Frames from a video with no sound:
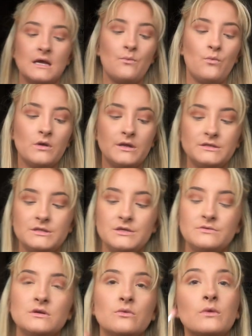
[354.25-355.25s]
I'm wanting
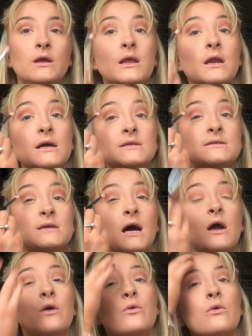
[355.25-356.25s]
to use that really nice
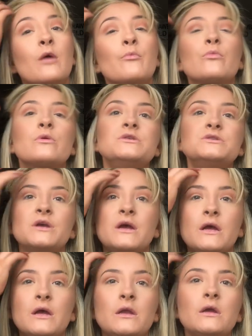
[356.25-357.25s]
dark cranberry
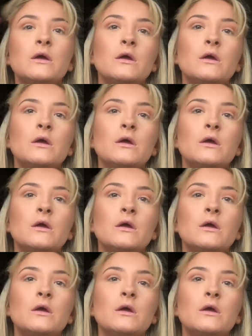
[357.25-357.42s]
shade.